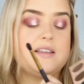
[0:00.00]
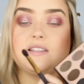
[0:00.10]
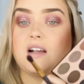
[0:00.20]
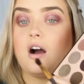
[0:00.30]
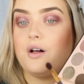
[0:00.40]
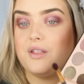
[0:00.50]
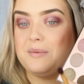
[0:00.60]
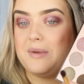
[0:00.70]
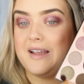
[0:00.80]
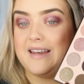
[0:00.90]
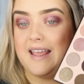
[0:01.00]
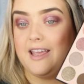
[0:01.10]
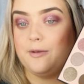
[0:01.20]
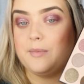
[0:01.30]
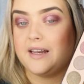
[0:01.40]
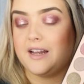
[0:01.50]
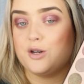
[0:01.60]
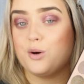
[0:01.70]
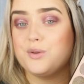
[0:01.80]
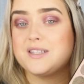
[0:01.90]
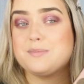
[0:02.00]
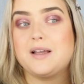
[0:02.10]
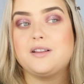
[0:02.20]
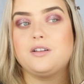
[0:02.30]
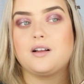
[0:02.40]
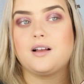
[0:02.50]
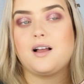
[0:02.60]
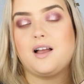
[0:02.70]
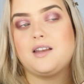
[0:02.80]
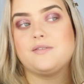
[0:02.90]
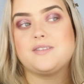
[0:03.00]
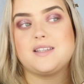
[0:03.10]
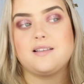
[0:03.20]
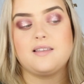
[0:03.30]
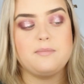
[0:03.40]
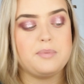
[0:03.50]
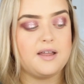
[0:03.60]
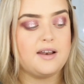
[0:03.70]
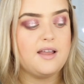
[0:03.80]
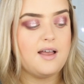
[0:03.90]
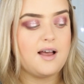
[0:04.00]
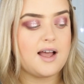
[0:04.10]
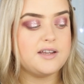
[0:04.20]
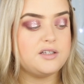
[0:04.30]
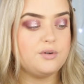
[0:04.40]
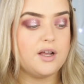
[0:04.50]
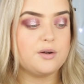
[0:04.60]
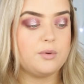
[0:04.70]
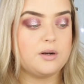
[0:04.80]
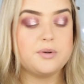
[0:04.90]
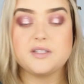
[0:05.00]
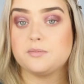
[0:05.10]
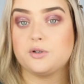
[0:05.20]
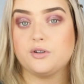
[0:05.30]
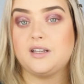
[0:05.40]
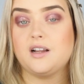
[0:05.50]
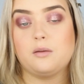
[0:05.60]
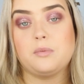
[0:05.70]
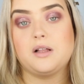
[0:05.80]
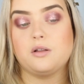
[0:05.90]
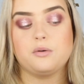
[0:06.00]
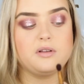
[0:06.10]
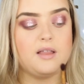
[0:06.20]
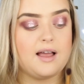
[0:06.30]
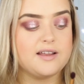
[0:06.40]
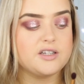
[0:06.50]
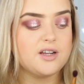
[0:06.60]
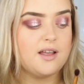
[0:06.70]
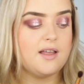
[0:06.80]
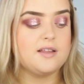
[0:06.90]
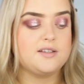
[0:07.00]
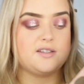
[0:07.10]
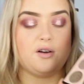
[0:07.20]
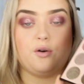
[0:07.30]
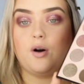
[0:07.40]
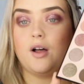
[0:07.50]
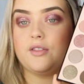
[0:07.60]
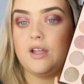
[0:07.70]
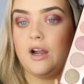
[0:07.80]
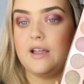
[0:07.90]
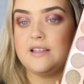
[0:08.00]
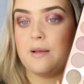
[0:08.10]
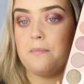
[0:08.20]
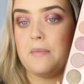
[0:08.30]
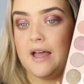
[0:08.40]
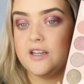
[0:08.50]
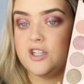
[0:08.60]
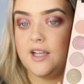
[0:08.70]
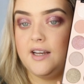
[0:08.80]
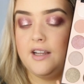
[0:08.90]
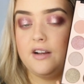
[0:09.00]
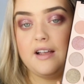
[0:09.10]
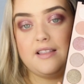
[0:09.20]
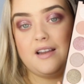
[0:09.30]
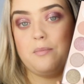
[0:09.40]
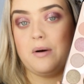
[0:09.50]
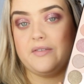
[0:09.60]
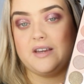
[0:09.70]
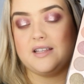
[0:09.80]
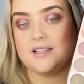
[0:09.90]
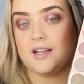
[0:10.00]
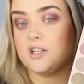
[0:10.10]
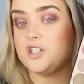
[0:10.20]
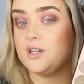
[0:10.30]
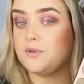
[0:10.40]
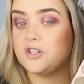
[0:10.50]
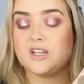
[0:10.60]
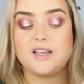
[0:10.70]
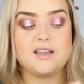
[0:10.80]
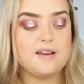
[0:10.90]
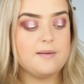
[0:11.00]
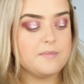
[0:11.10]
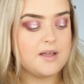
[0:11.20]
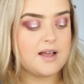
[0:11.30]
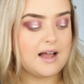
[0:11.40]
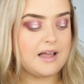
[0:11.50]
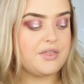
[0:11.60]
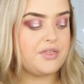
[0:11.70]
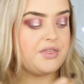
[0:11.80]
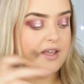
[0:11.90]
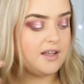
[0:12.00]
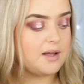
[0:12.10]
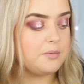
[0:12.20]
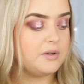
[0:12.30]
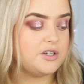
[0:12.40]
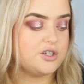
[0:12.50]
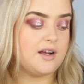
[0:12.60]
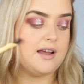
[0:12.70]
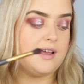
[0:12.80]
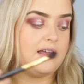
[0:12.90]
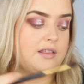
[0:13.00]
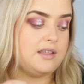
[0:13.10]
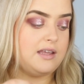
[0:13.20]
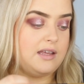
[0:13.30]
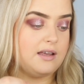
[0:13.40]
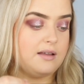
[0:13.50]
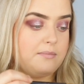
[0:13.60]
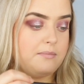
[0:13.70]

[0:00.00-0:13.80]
calling my name, and I know this might look kind of silly, but I do kind of want to put some green on my lower lash. So there is a matte shade here, and then above it is like a shimmer shade. I think I'm going to try the,